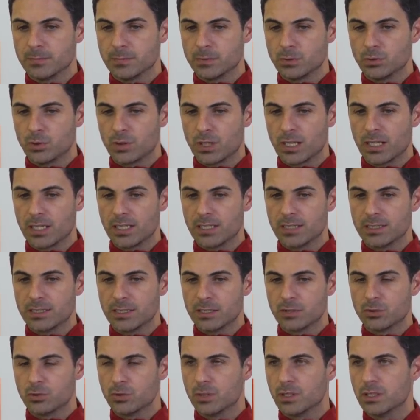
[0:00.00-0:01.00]
you can
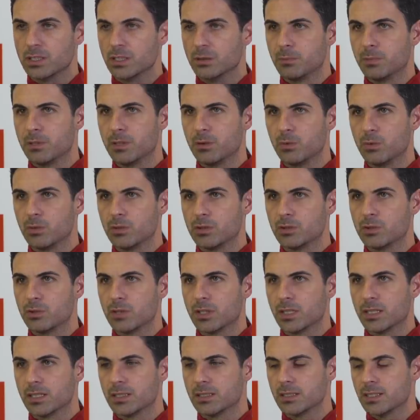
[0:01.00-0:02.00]
listen to the individuals, you
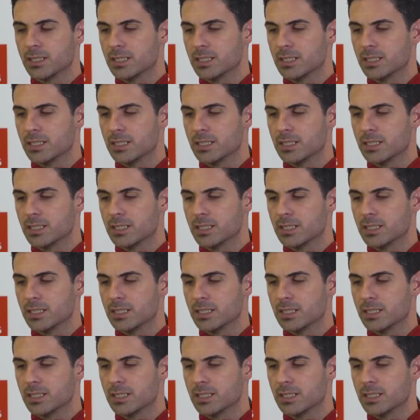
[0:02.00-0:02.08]
can